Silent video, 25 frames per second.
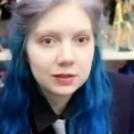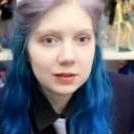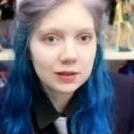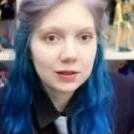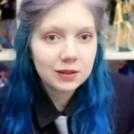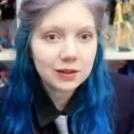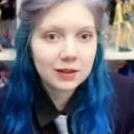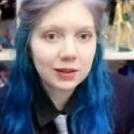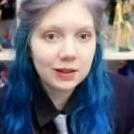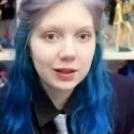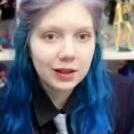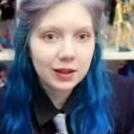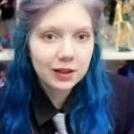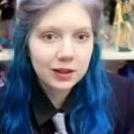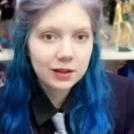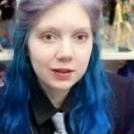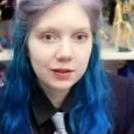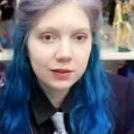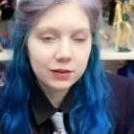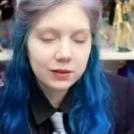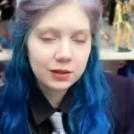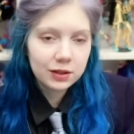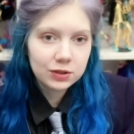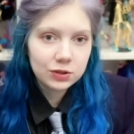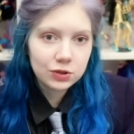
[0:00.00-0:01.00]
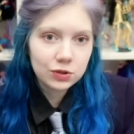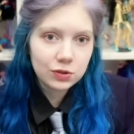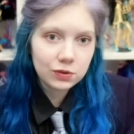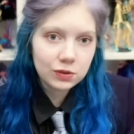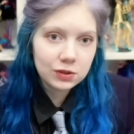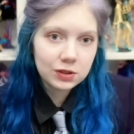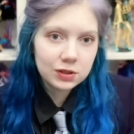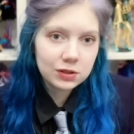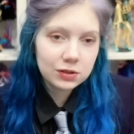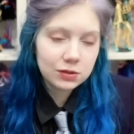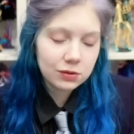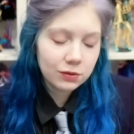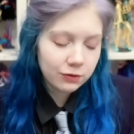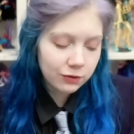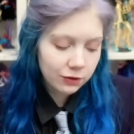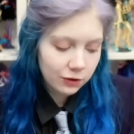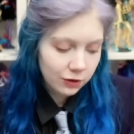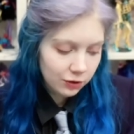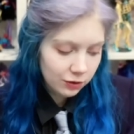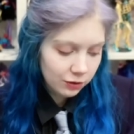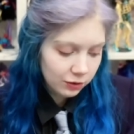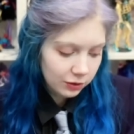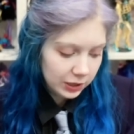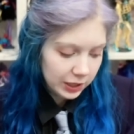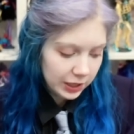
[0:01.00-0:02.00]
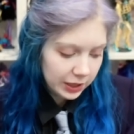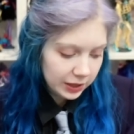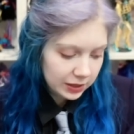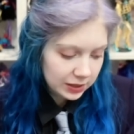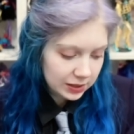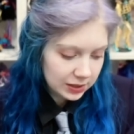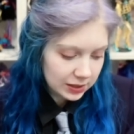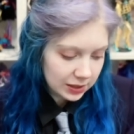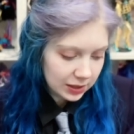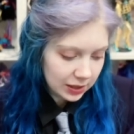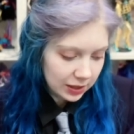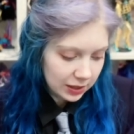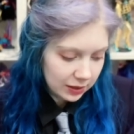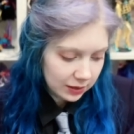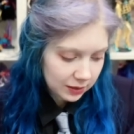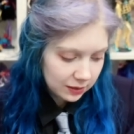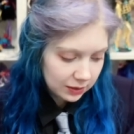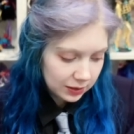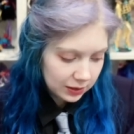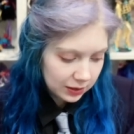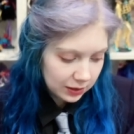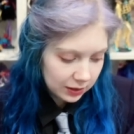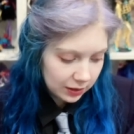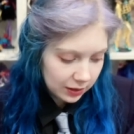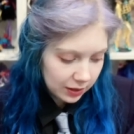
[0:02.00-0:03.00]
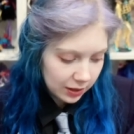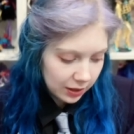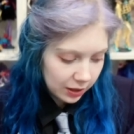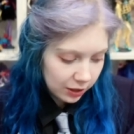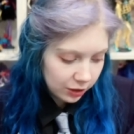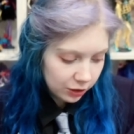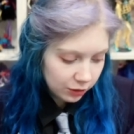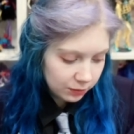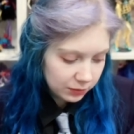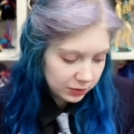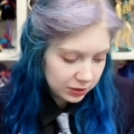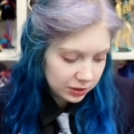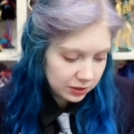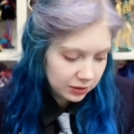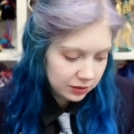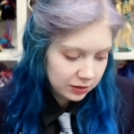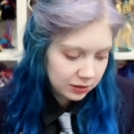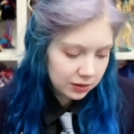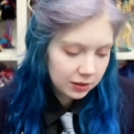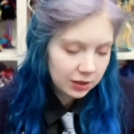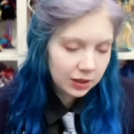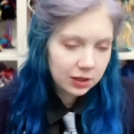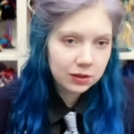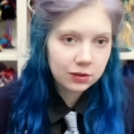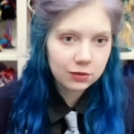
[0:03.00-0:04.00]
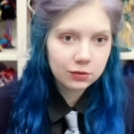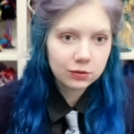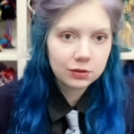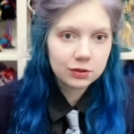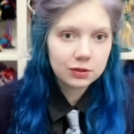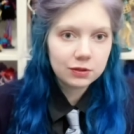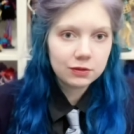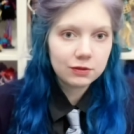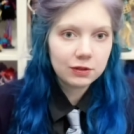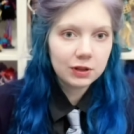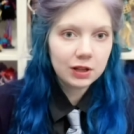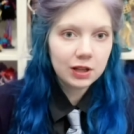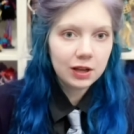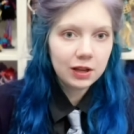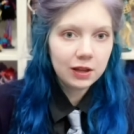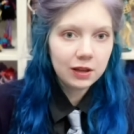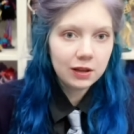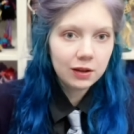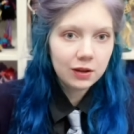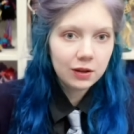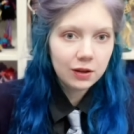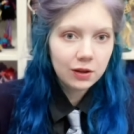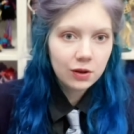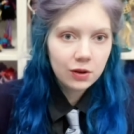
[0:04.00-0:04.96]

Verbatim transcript: like the joints of her legs and arms they don't really